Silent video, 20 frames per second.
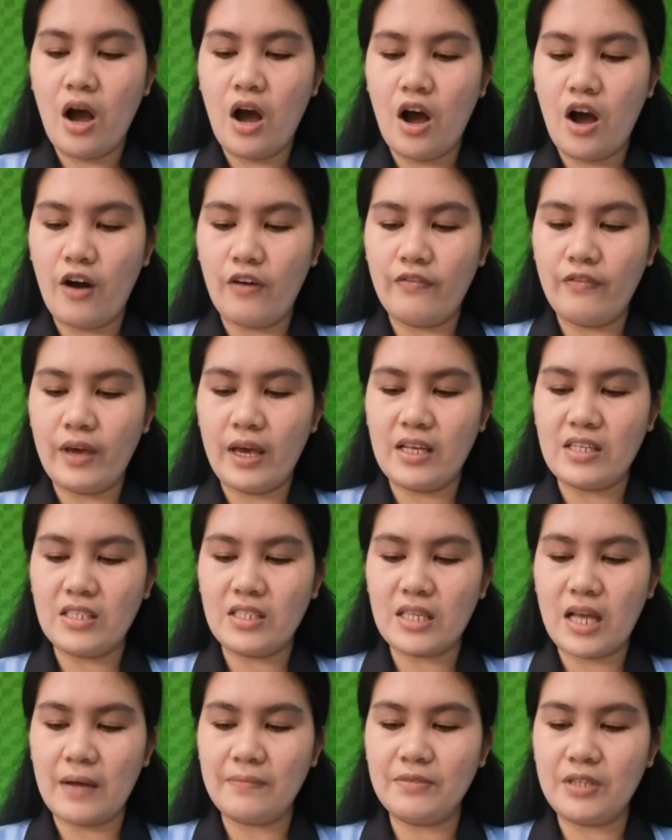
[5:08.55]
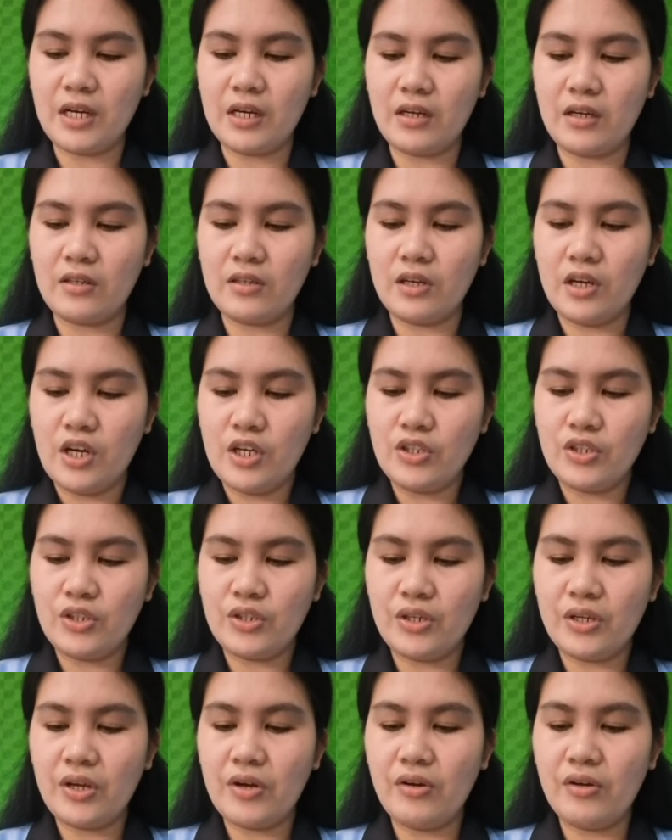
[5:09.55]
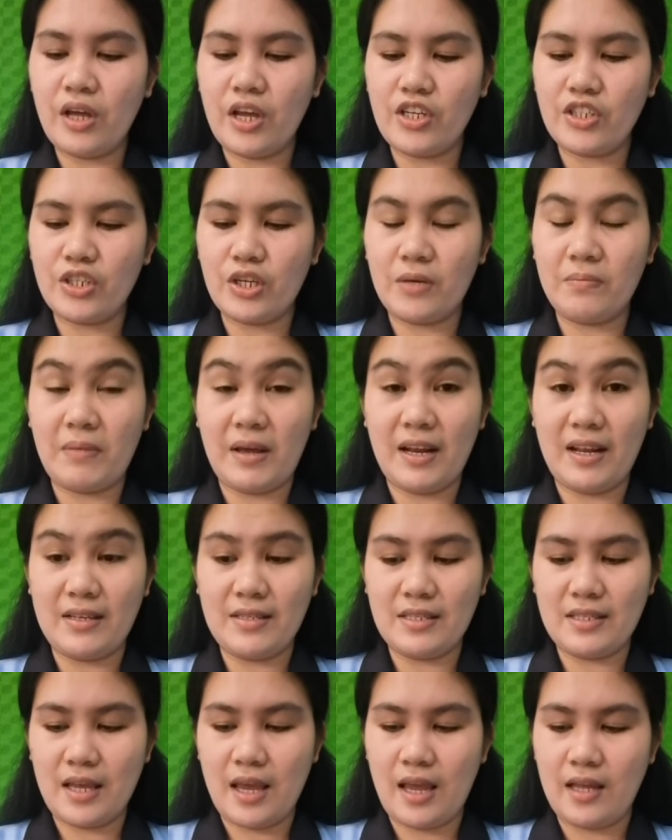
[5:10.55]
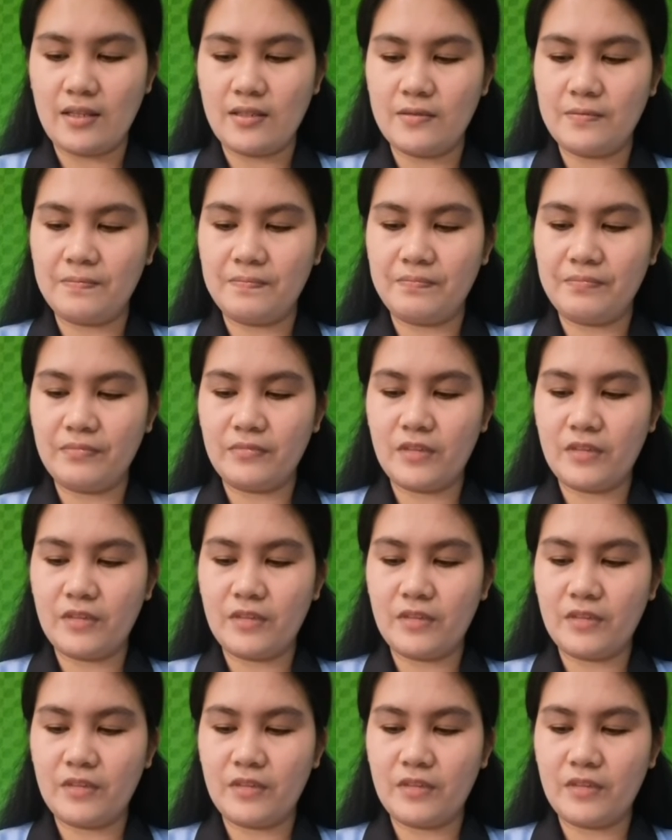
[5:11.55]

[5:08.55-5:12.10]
of and subject to regulation by the state.